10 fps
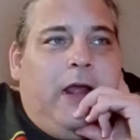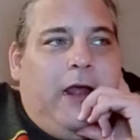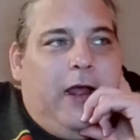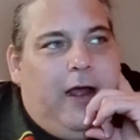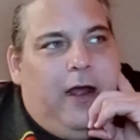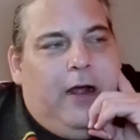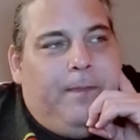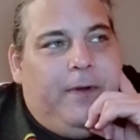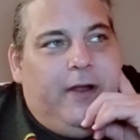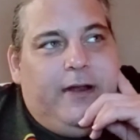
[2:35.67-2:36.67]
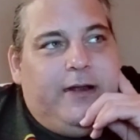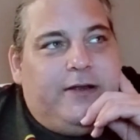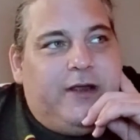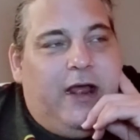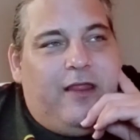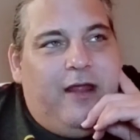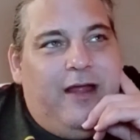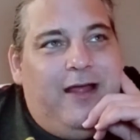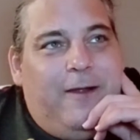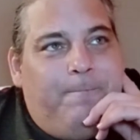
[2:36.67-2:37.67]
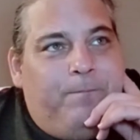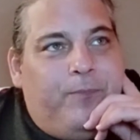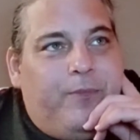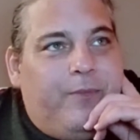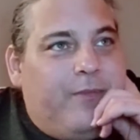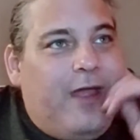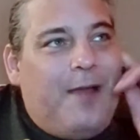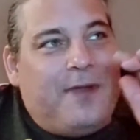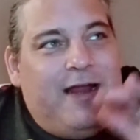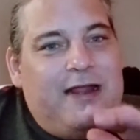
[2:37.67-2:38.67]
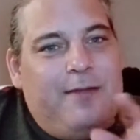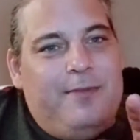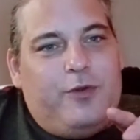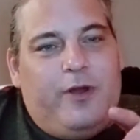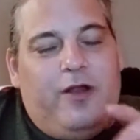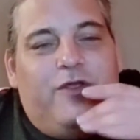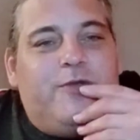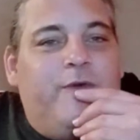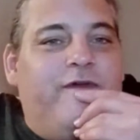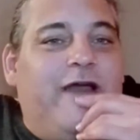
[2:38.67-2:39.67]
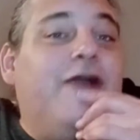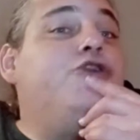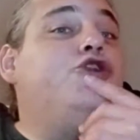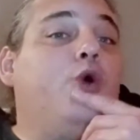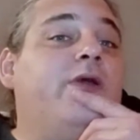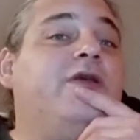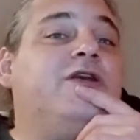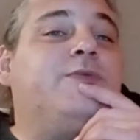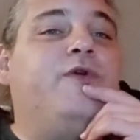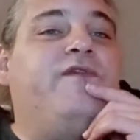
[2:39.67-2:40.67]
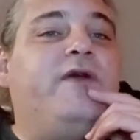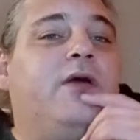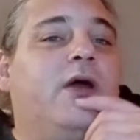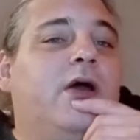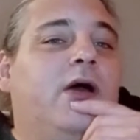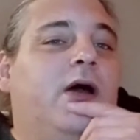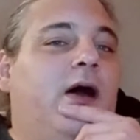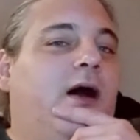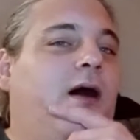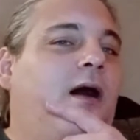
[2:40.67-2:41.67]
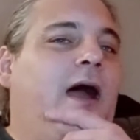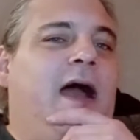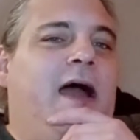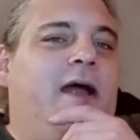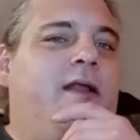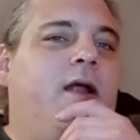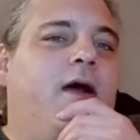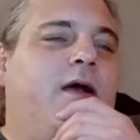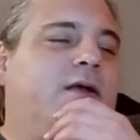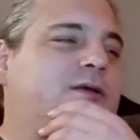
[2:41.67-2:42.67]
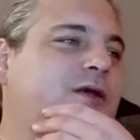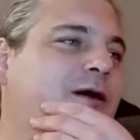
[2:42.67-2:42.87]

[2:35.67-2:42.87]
Uh, but it's I, I I'm kind of in between on this movie. I enjoyed this movie. Uh, had uh, some.